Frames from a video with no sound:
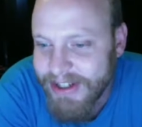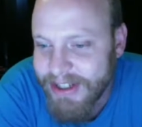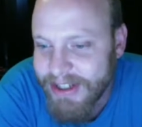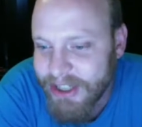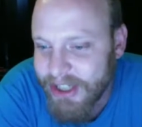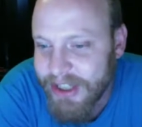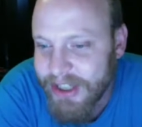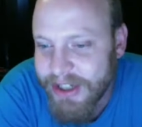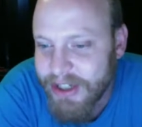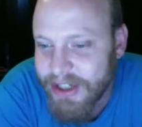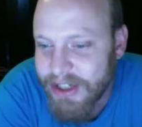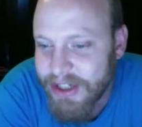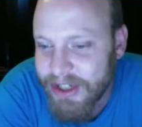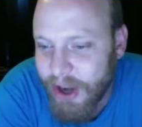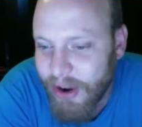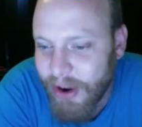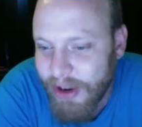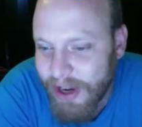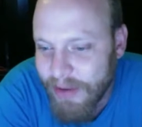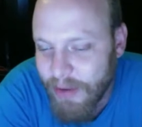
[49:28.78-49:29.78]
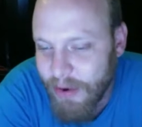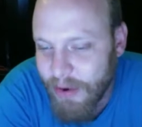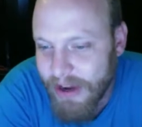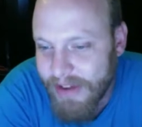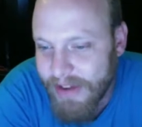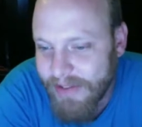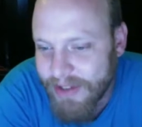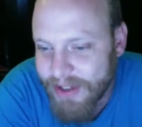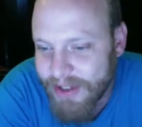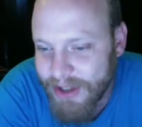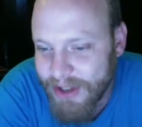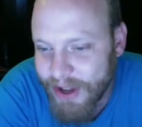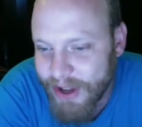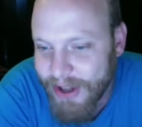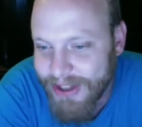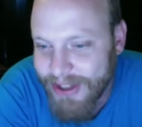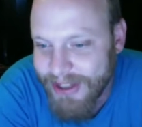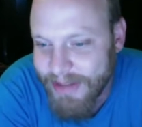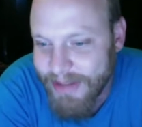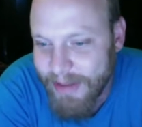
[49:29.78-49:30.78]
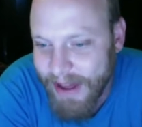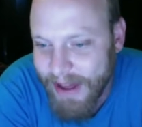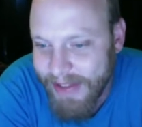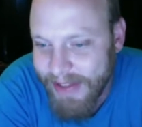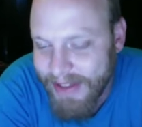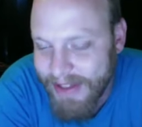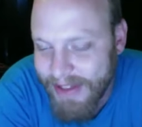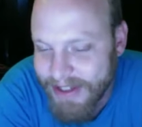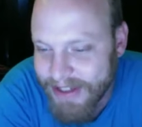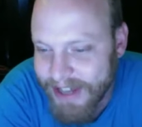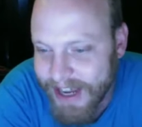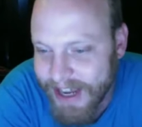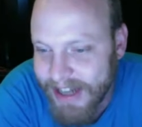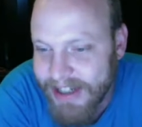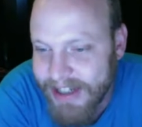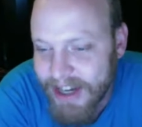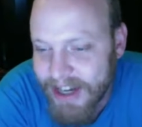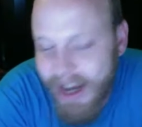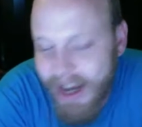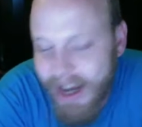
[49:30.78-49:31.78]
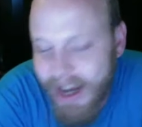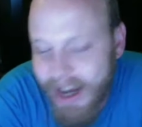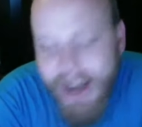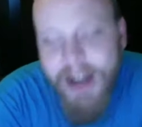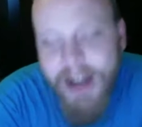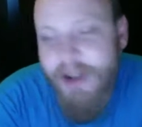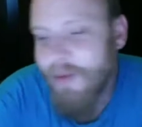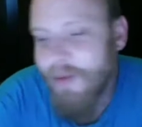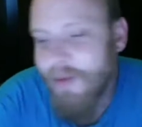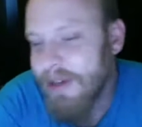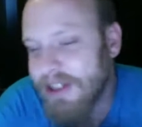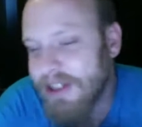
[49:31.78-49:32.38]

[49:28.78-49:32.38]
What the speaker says: totally rooting for Cersei by this stage. Which is